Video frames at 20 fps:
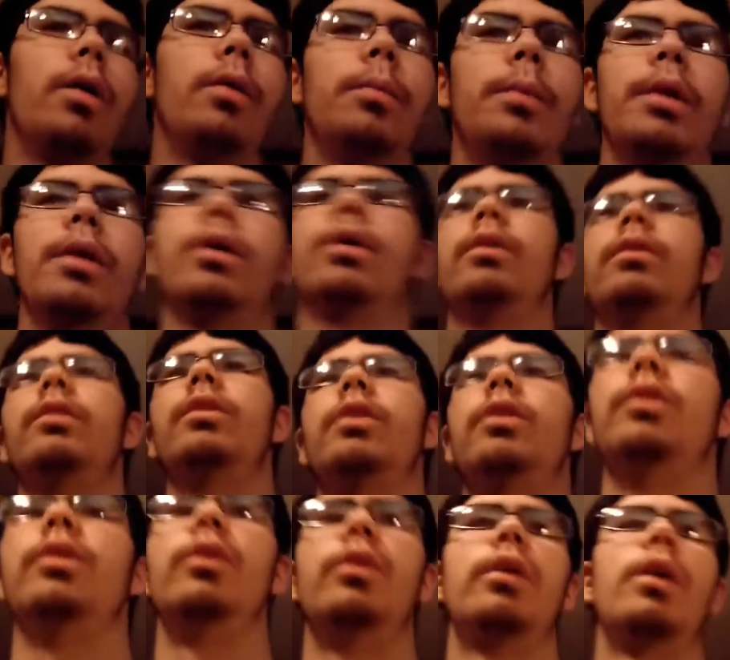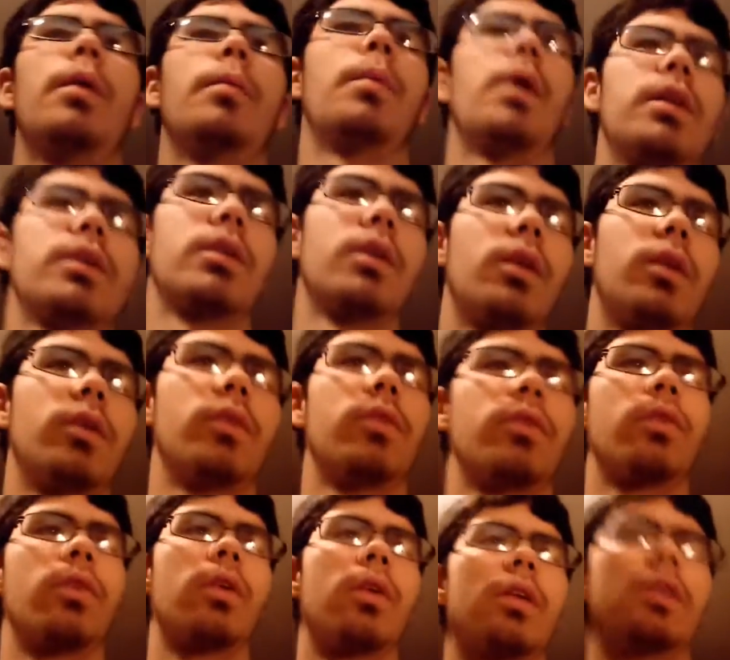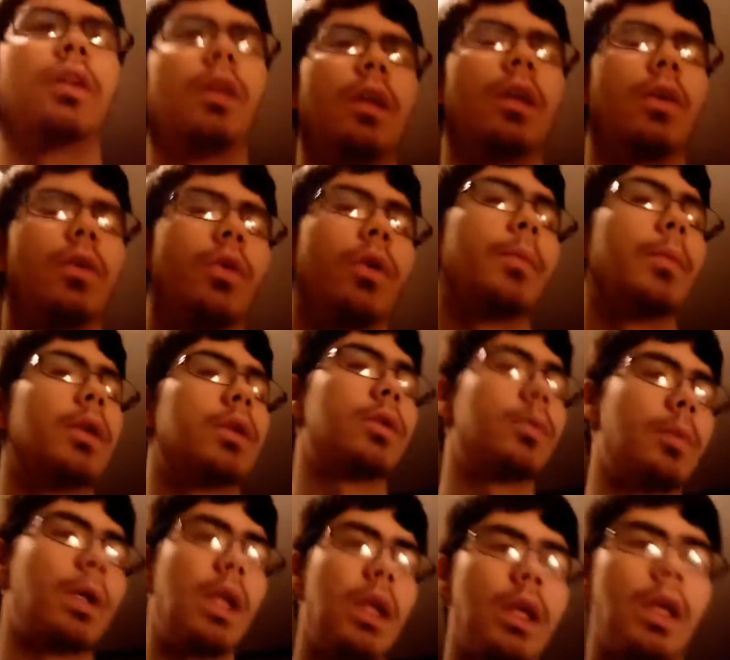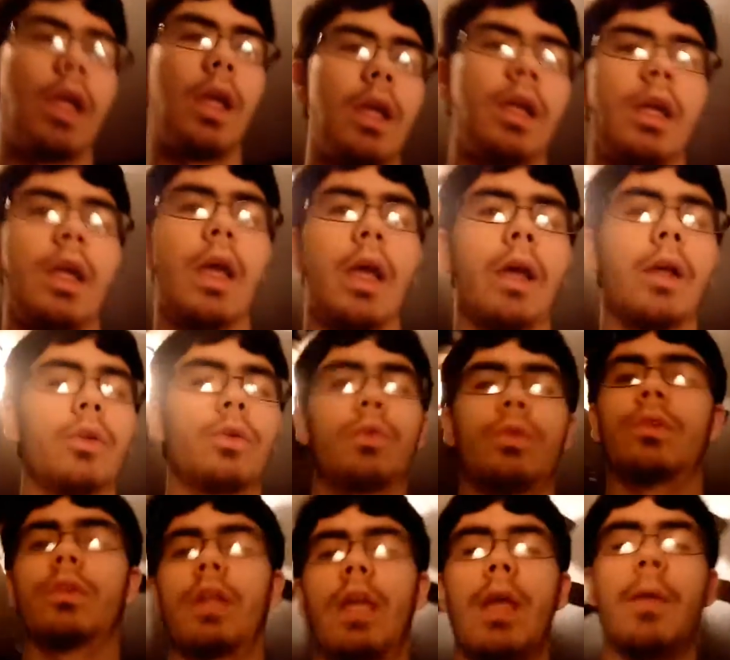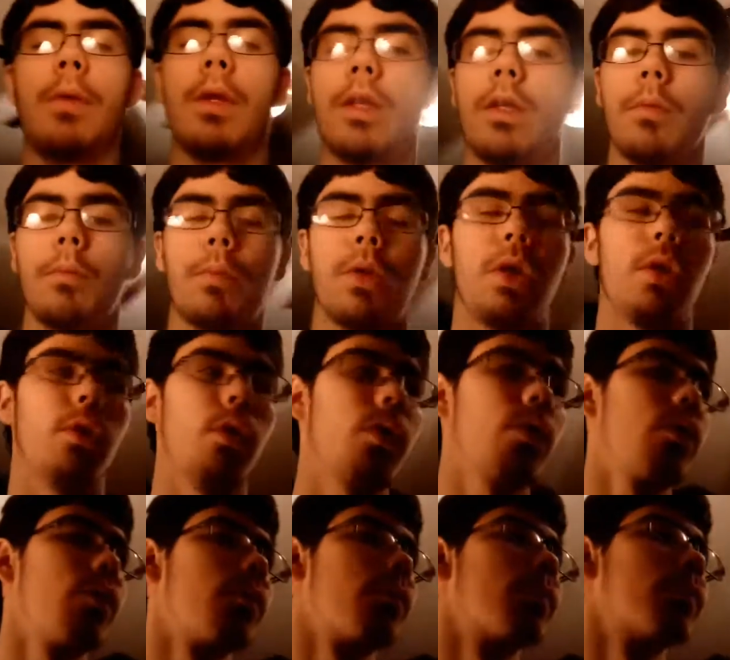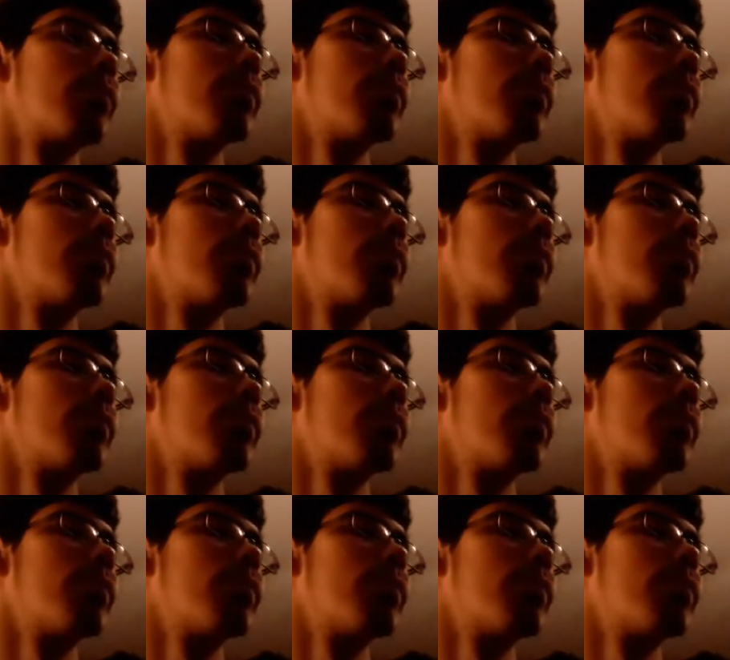I'll be able to get myself the equipment to make a actual gaming computer,